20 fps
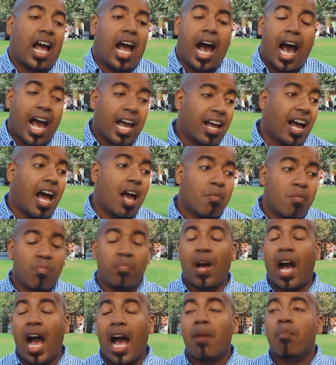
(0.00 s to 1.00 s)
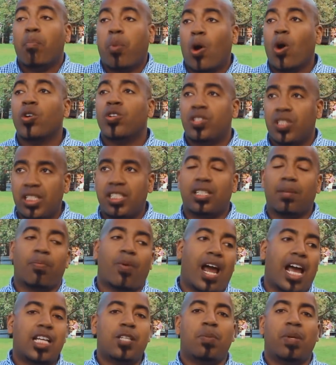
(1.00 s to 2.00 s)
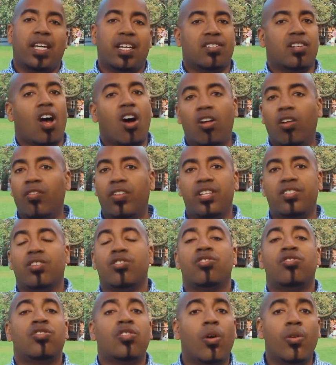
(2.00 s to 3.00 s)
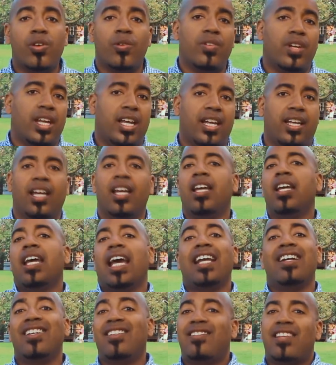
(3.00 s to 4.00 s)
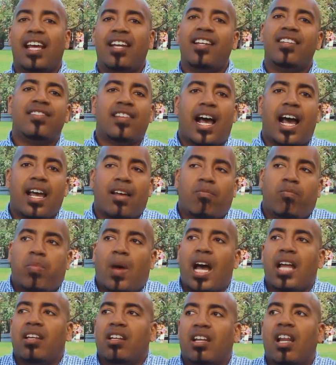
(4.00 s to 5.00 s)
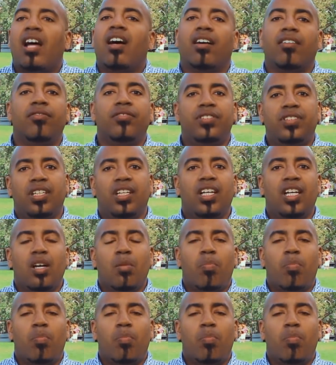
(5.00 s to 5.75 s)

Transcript: I'm personally surprised because all of these are so unique, and Descendants I loved.